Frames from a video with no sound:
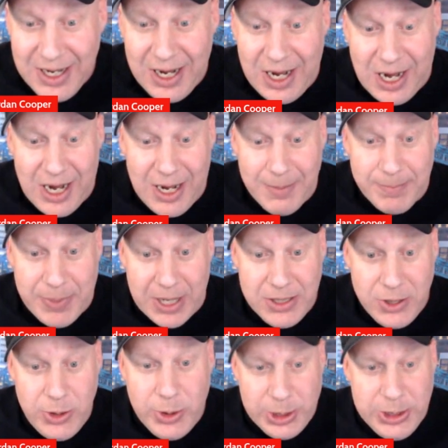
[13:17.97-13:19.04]
But
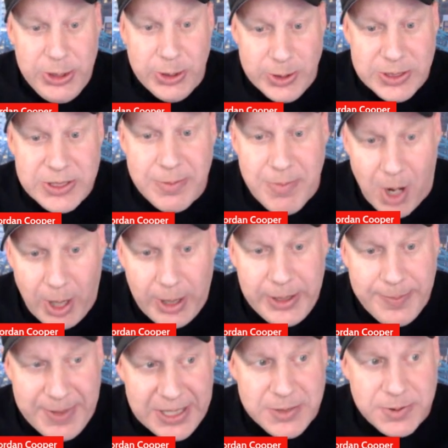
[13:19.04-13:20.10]
you could use the
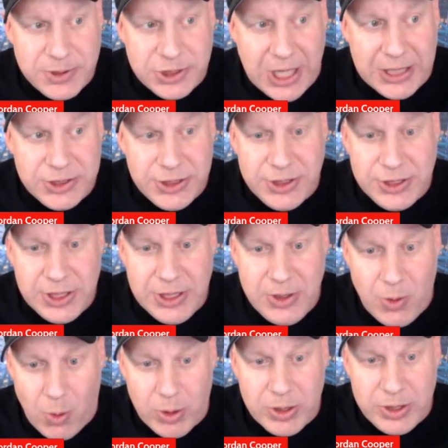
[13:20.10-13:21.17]
market-based projections in
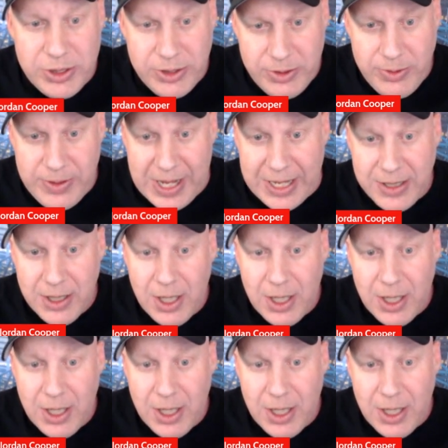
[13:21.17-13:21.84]
order to do that.